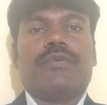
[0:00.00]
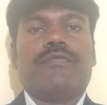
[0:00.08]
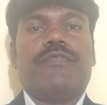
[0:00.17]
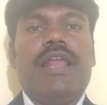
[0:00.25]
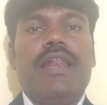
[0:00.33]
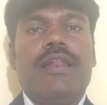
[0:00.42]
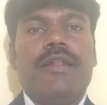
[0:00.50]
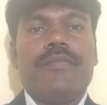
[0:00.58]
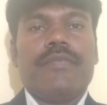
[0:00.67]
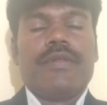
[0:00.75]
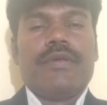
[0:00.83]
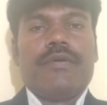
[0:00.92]
well
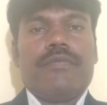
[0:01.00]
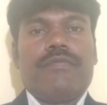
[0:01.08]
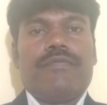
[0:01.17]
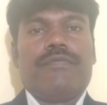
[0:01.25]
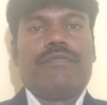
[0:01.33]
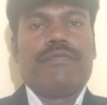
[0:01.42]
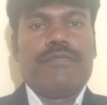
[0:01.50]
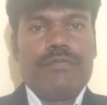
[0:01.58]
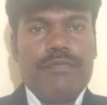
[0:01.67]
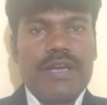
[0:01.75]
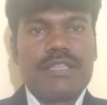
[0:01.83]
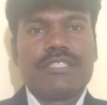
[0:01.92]

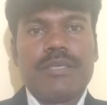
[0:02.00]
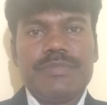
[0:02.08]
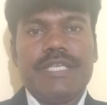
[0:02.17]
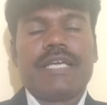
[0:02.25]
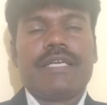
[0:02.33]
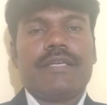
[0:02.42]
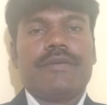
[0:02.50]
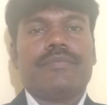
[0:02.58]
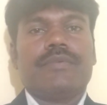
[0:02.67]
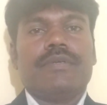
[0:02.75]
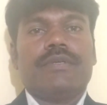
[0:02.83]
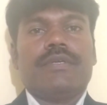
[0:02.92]
for the subject.
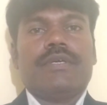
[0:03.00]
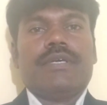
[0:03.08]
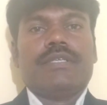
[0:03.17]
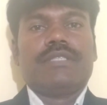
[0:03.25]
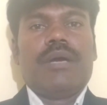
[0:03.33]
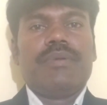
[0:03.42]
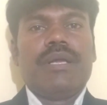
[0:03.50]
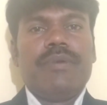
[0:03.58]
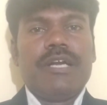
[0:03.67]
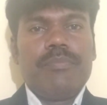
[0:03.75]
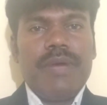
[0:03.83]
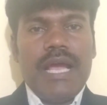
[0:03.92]
Sometimes
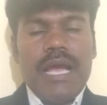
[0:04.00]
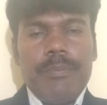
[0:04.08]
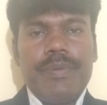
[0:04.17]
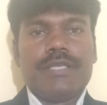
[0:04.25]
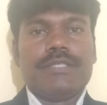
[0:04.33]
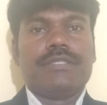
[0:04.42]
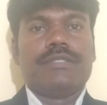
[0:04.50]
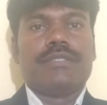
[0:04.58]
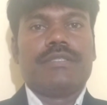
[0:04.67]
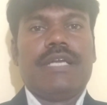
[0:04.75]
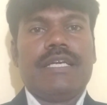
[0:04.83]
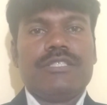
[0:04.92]
it may
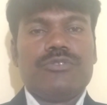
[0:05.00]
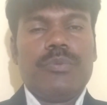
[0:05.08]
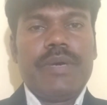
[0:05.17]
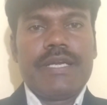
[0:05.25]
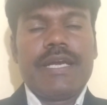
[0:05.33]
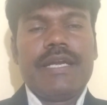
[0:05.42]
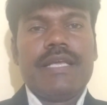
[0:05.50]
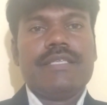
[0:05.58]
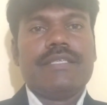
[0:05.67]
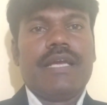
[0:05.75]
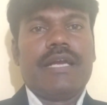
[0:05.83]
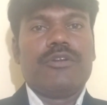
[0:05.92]
happens, that is human
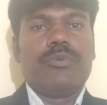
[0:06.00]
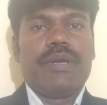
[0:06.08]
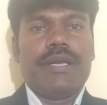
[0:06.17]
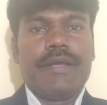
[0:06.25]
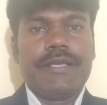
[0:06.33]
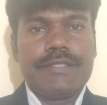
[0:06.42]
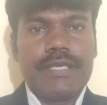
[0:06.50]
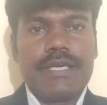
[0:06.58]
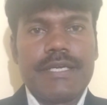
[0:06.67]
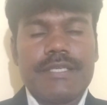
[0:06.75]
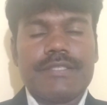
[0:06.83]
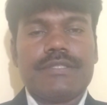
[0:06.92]
tendency and human nature
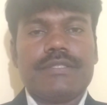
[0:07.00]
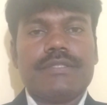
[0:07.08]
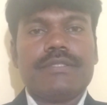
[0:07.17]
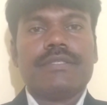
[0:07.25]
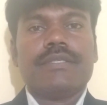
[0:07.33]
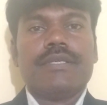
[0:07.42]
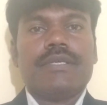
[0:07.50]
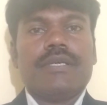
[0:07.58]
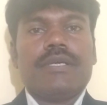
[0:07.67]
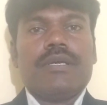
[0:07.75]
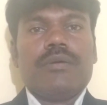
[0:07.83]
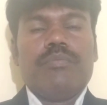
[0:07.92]
it is.
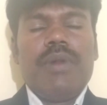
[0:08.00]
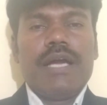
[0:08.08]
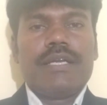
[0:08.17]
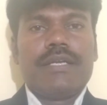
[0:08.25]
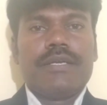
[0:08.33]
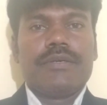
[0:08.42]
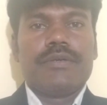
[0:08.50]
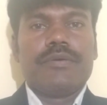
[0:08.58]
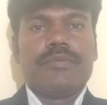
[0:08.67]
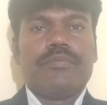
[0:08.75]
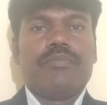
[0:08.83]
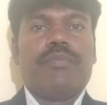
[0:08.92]
But
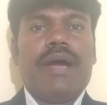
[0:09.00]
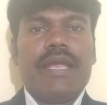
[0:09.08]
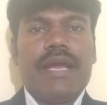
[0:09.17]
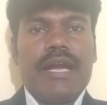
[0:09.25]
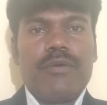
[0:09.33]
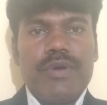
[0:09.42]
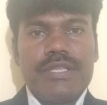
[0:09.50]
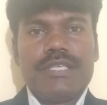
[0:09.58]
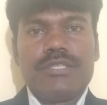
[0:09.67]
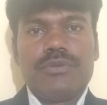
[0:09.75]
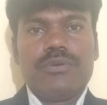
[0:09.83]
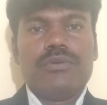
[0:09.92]
my advice
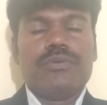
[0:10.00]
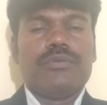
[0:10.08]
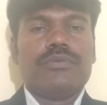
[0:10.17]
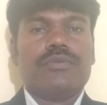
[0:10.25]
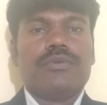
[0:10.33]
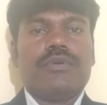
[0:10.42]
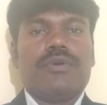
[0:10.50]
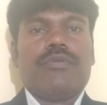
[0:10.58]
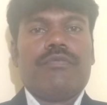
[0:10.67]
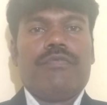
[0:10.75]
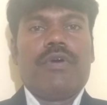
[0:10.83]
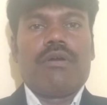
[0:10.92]
is to,
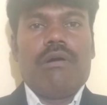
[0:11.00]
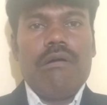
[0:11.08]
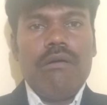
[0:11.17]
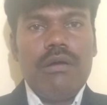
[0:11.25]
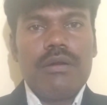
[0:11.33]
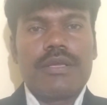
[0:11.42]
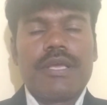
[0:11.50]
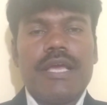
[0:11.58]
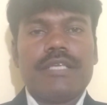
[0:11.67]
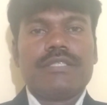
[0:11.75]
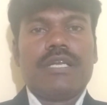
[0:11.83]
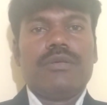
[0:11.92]
for all
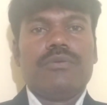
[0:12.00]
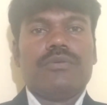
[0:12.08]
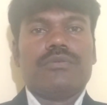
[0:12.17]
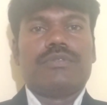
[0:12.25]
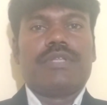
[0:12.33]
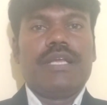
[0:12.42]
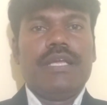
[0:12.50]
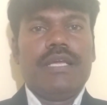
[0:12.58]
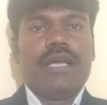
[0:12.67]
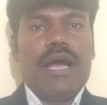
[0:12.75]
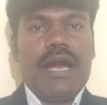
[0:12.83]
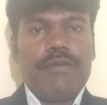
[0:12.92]
KSLU
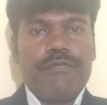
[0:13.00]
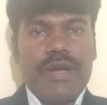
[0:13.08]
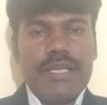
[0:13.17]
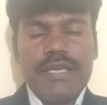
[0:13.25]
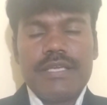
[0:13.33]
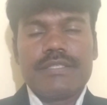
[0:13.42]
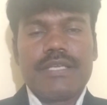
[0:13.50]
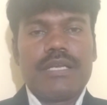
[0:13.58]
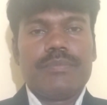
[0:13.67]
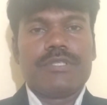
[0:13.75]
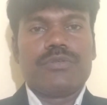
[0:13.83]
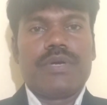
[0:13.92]
3 and 5 years
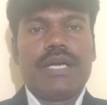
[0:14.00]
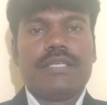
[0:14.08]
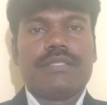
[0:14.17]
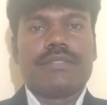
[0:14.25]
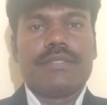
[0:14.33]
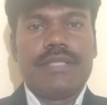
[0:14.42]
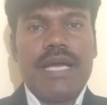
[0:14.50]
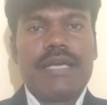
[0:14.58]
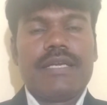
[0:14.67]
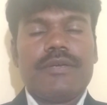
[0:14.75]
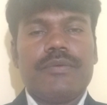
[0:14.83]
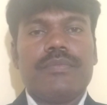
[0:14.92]
LLB students, that